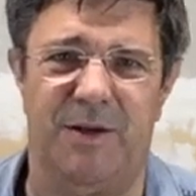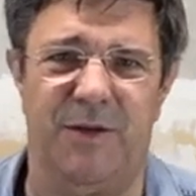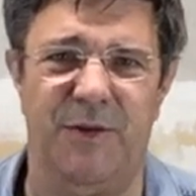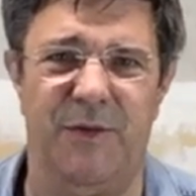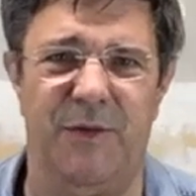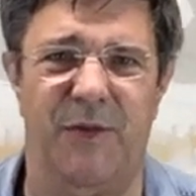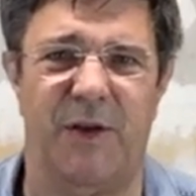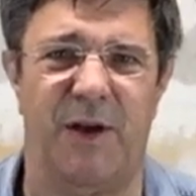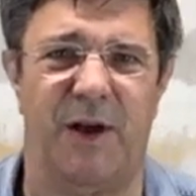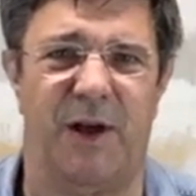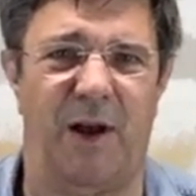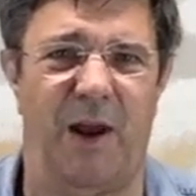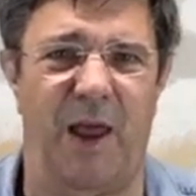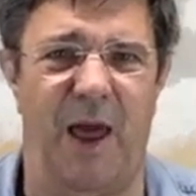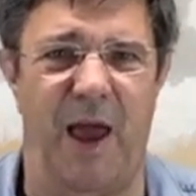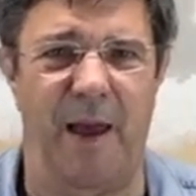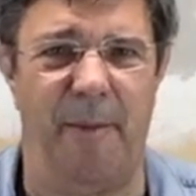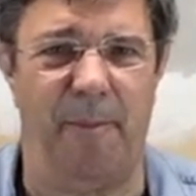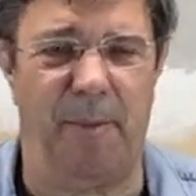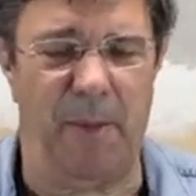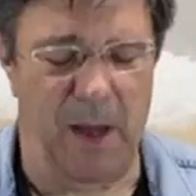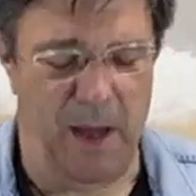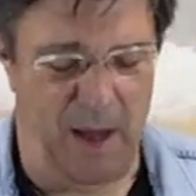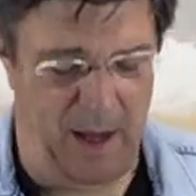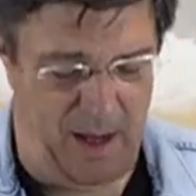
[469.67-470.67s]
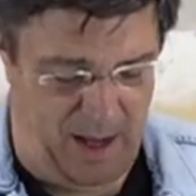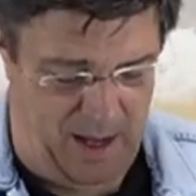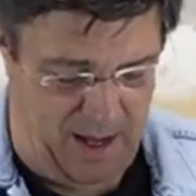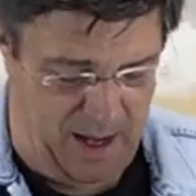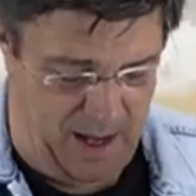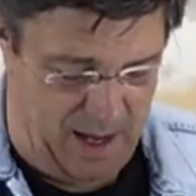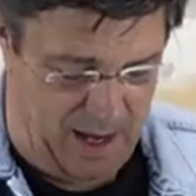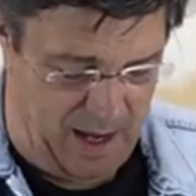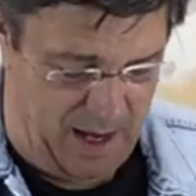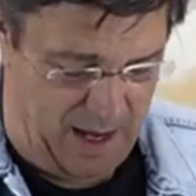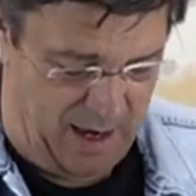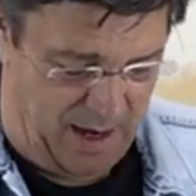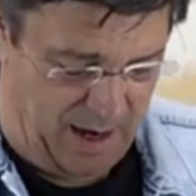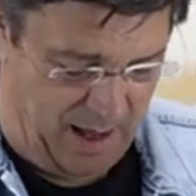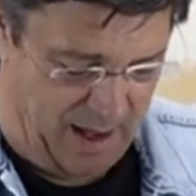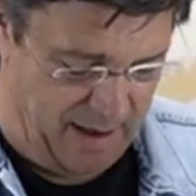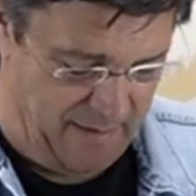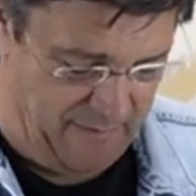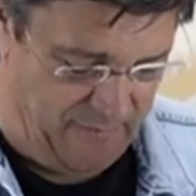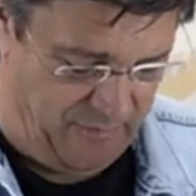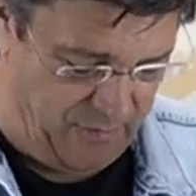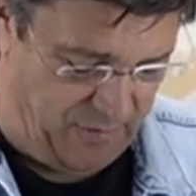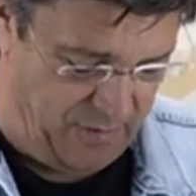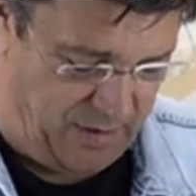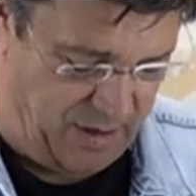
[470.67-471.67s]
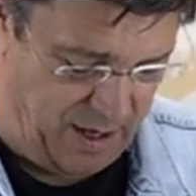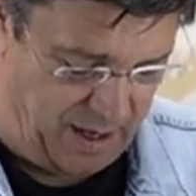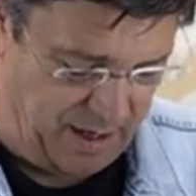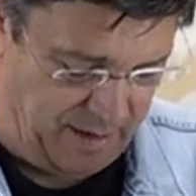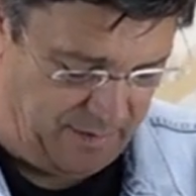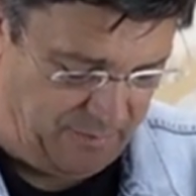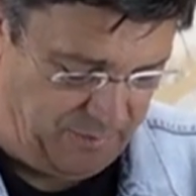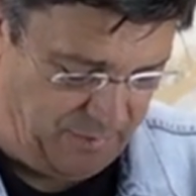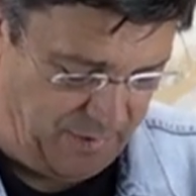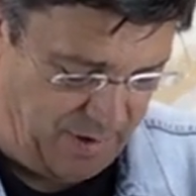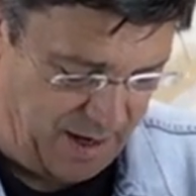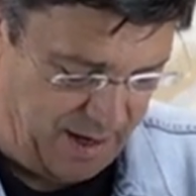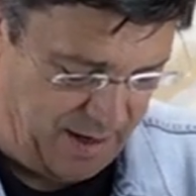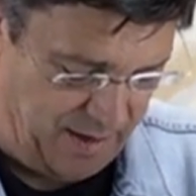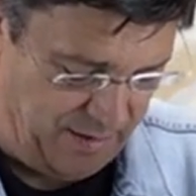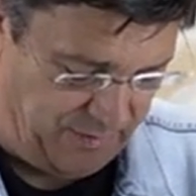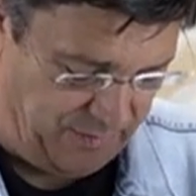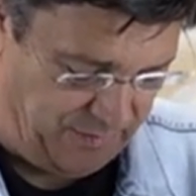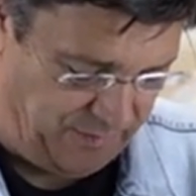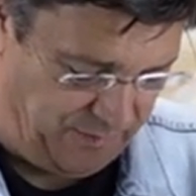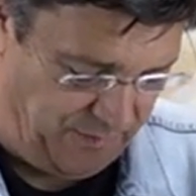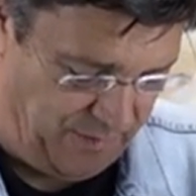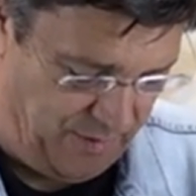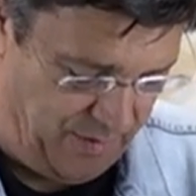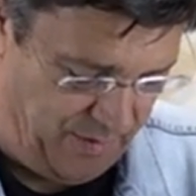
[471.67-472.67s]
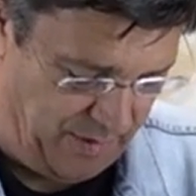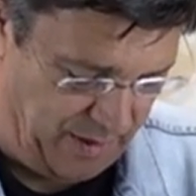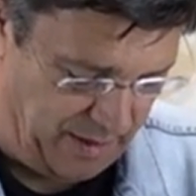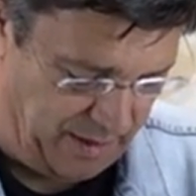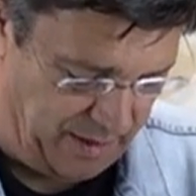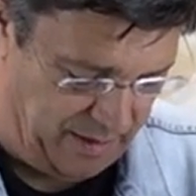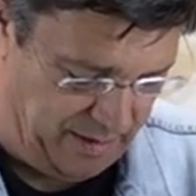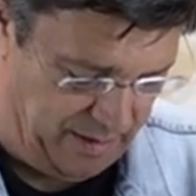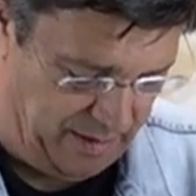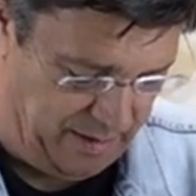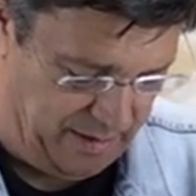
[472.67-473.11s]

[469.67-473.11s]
the clamp and I've cut right through it.